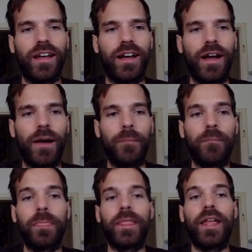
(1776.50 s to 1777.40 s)

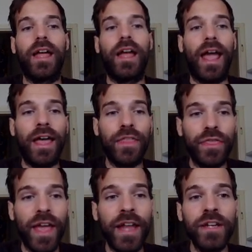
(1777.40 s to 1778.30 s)
um, and
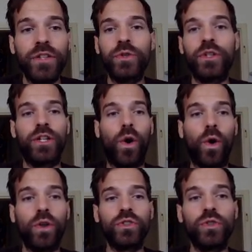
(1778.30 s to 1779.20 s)
then you can
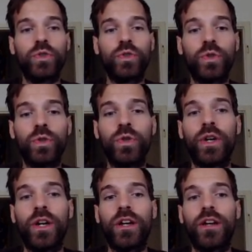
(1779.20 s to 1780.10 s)
also
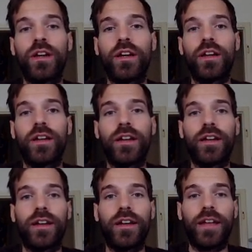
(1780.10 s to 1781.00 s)
do
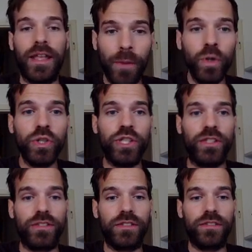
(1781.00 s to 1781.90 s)

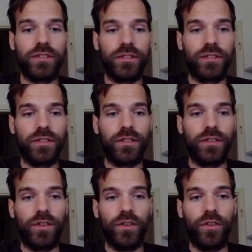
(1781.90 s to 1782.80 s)
emojis.
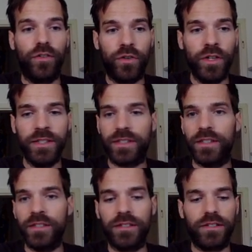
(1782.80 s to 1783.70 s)
For
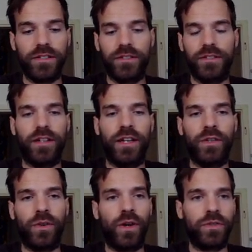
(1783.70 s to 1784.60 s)
instance, I don't
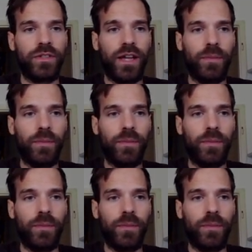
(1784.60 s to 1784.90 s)
know how to type